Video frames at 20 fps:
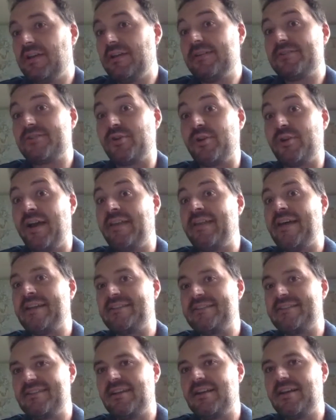yeah,
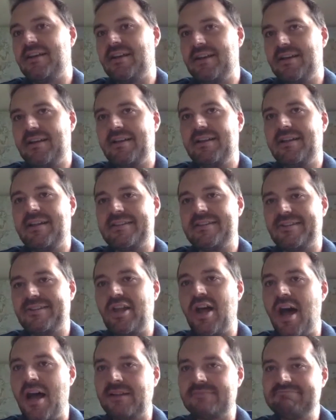that's a
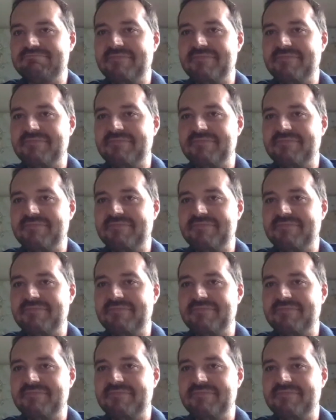lot.